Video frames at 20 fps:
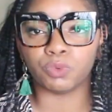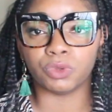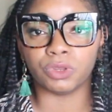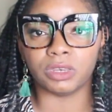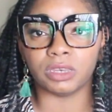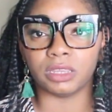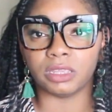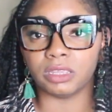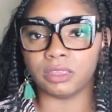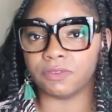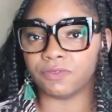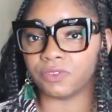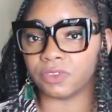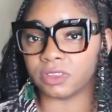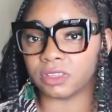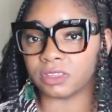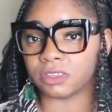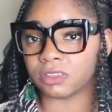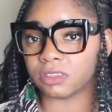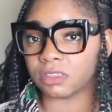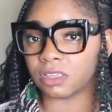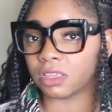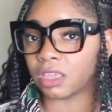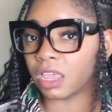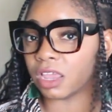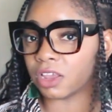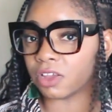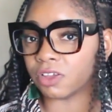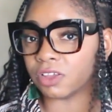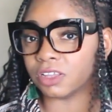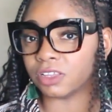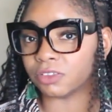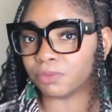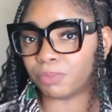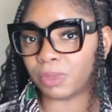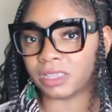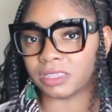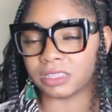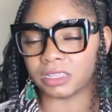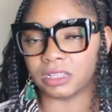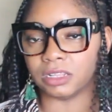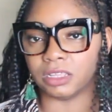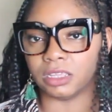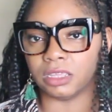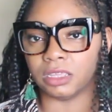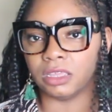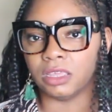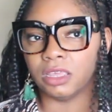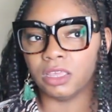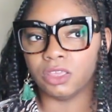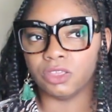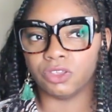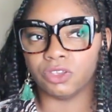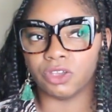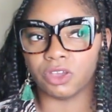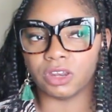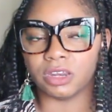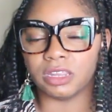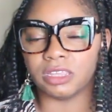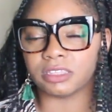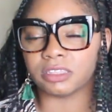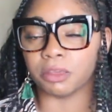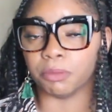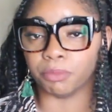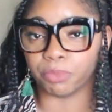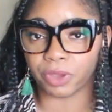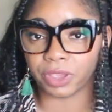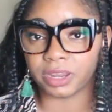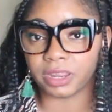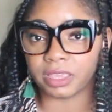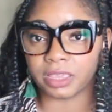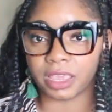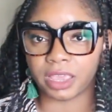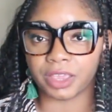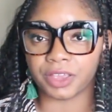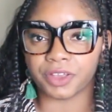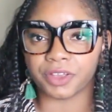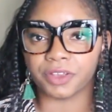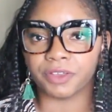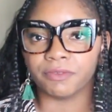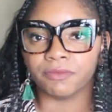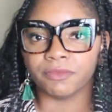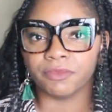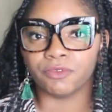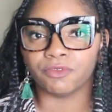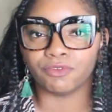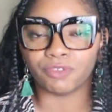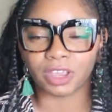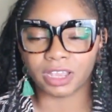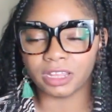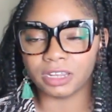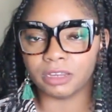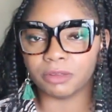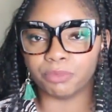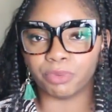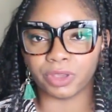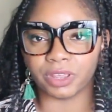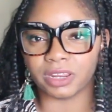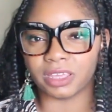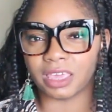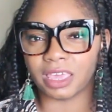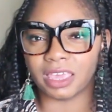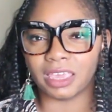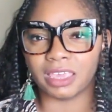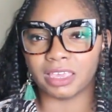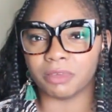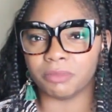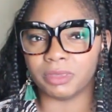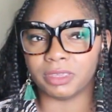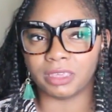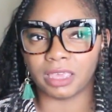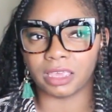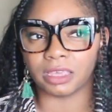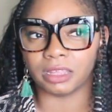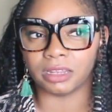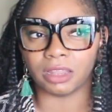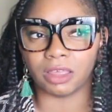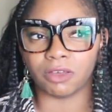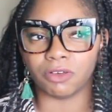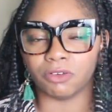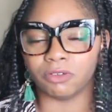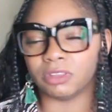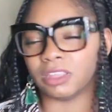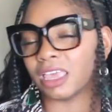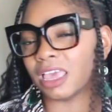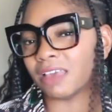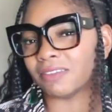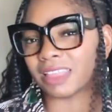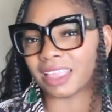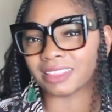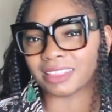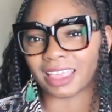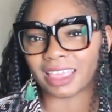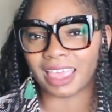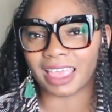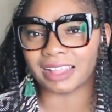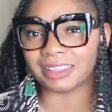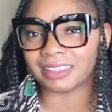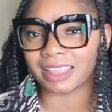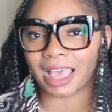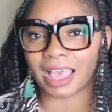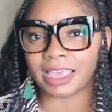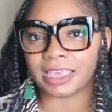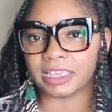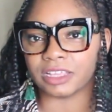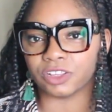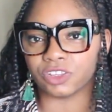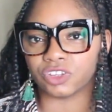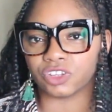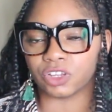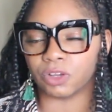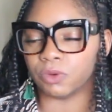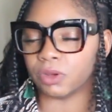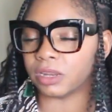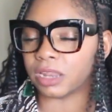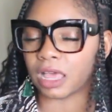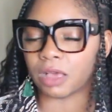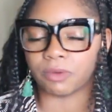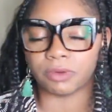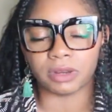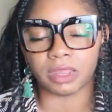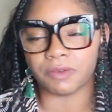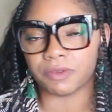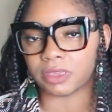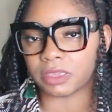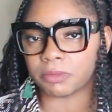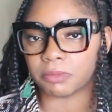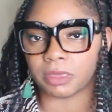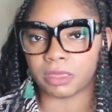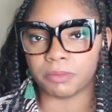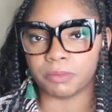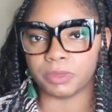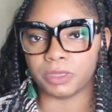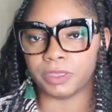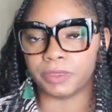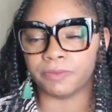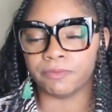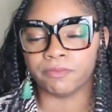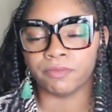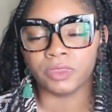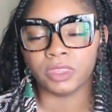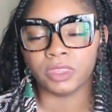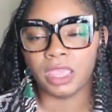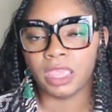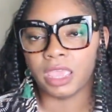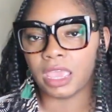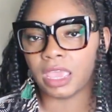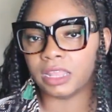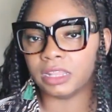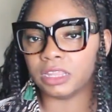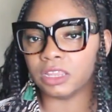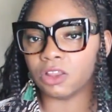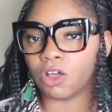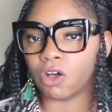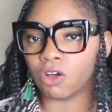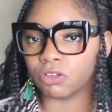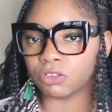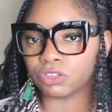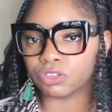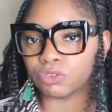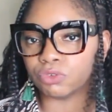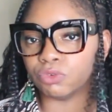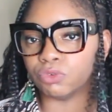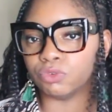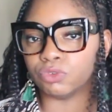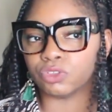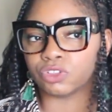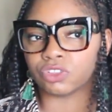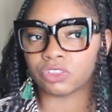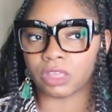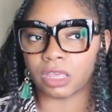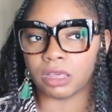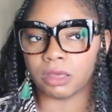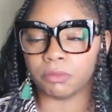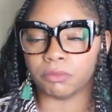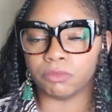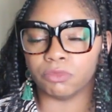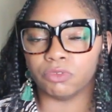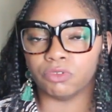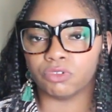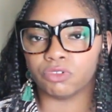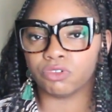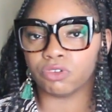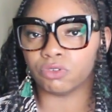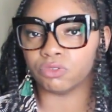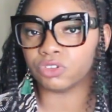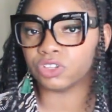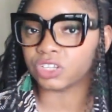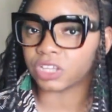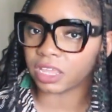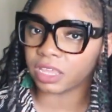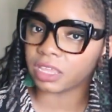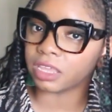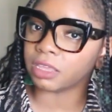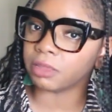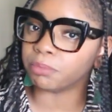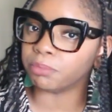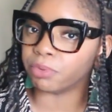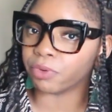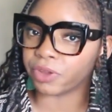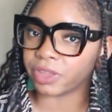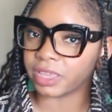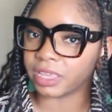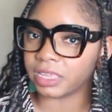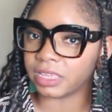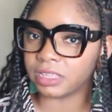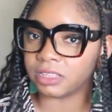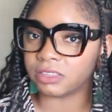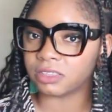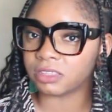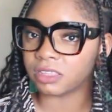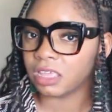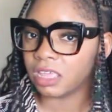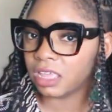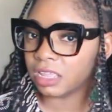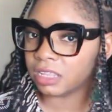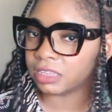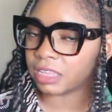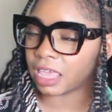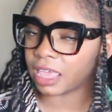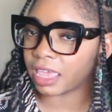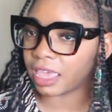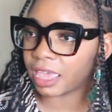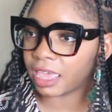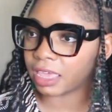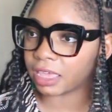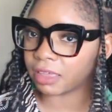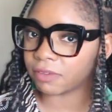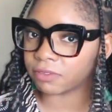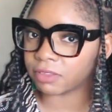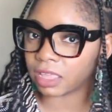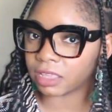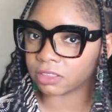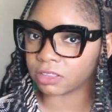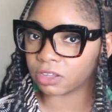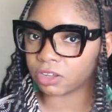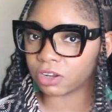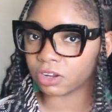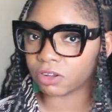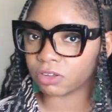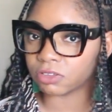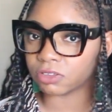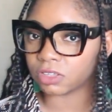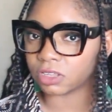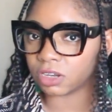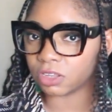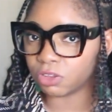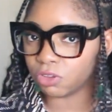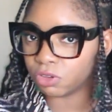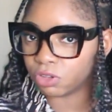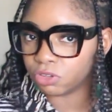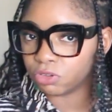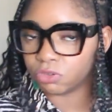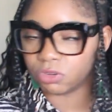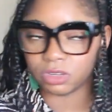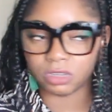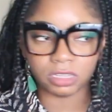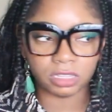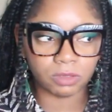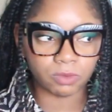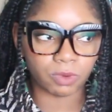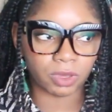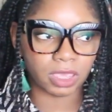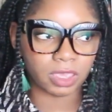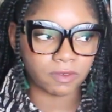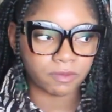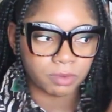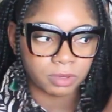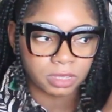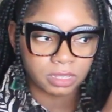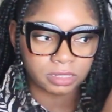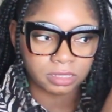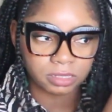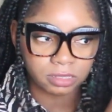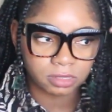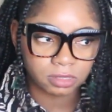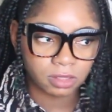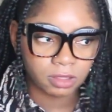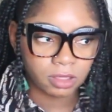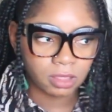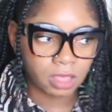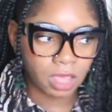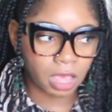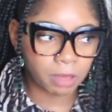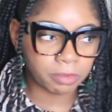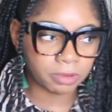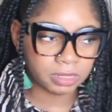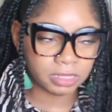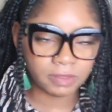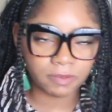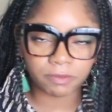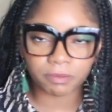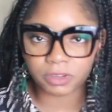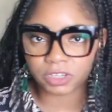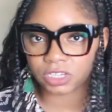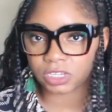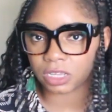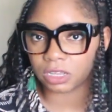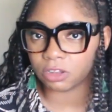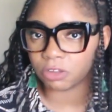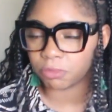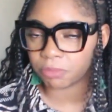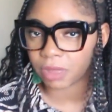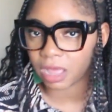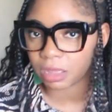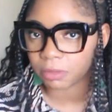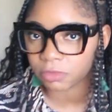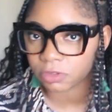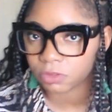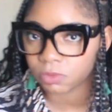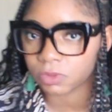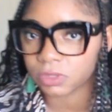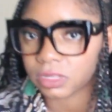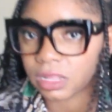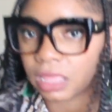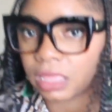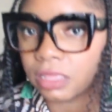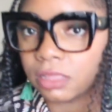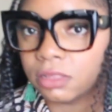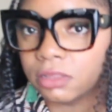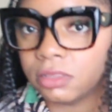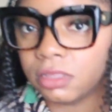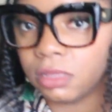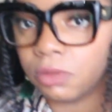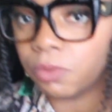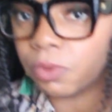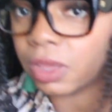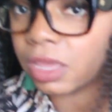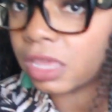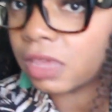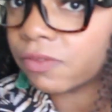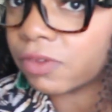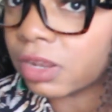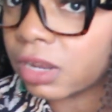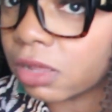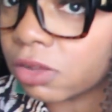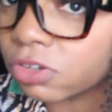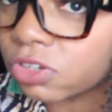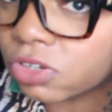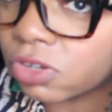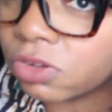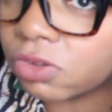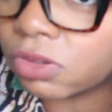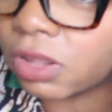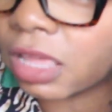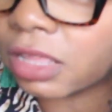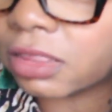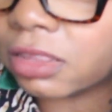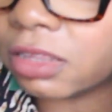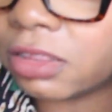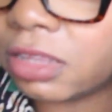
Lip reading: would need for this hair is basically, you're gonna need some braiding hair, regular braiding hair. It could be kink alone. They have like the anti-itch or whatnot, whatever it may be. And then also some crochet braids that have like the curls in it. And you can do the deep wave because I believe Michelle Obama's was like deep wave, and I'll show you like the